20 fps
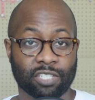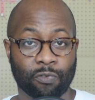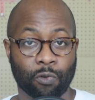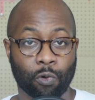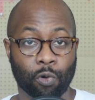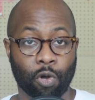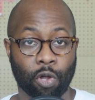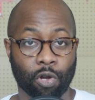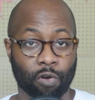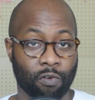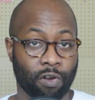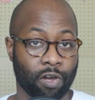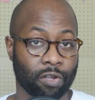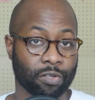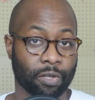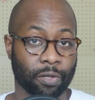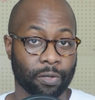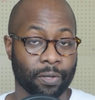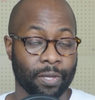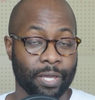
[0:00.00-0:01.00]
for
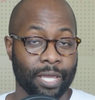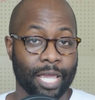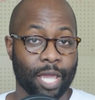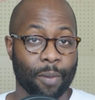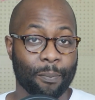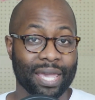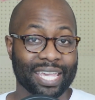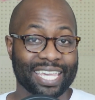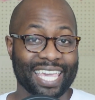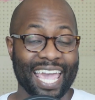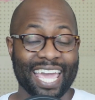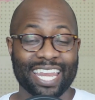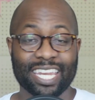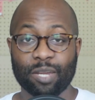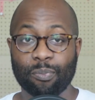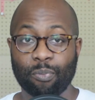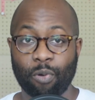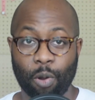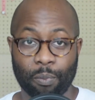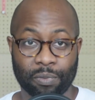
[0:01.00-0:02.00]
Colorado make any
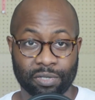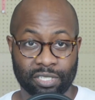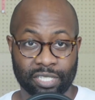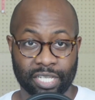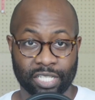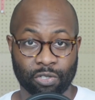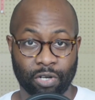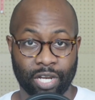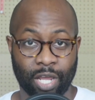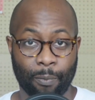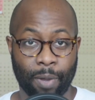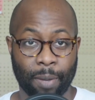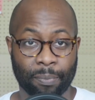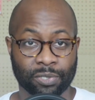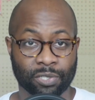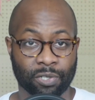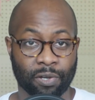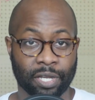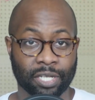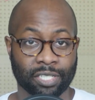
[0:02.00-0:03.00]
promises on their
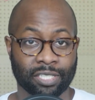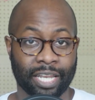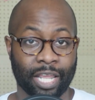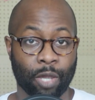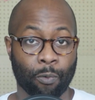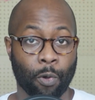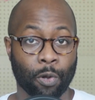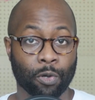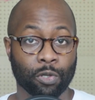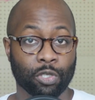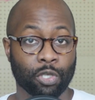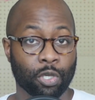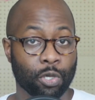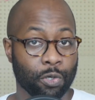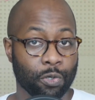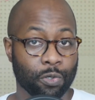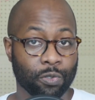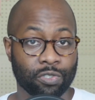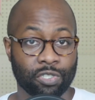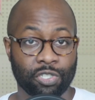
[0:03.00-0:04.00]
websites that they won't
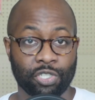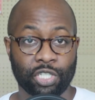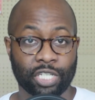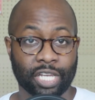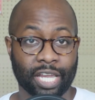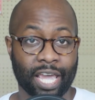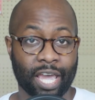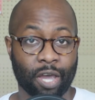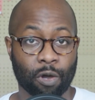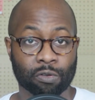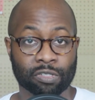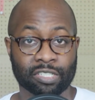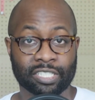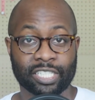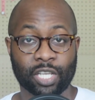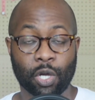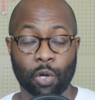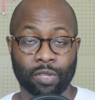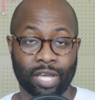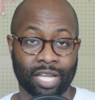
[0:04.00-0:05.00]
use, share, or
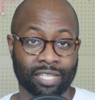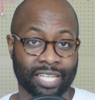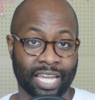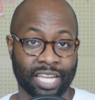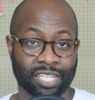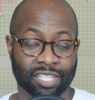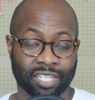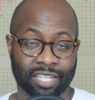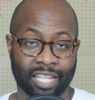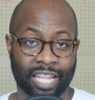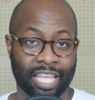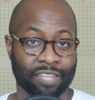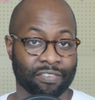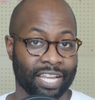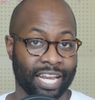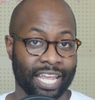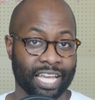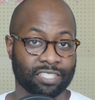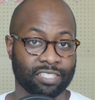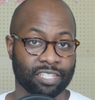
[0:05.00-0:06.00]
sell that data that they've
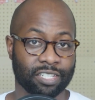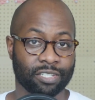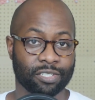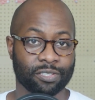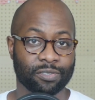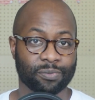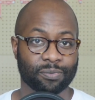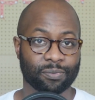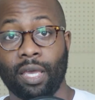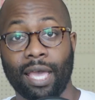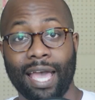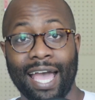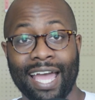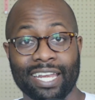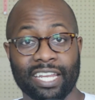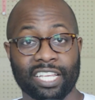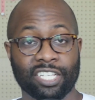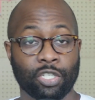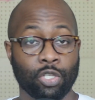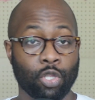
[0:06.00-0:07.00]
collected.
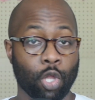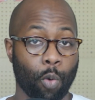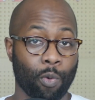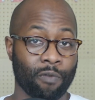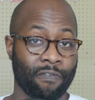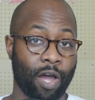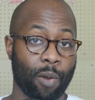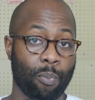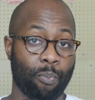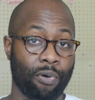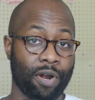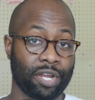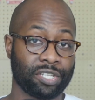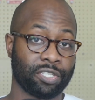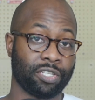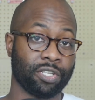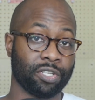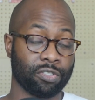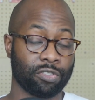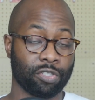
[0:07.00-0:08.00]
And it's not without
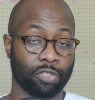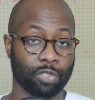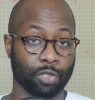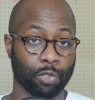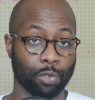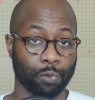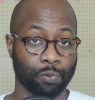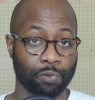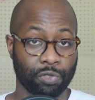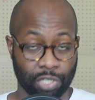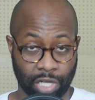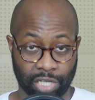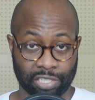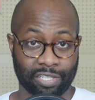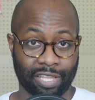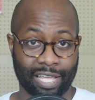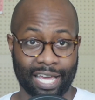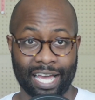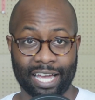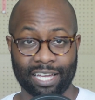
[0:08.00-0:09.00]
precedent to do
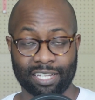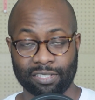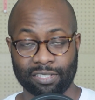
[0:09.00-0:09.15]
just that.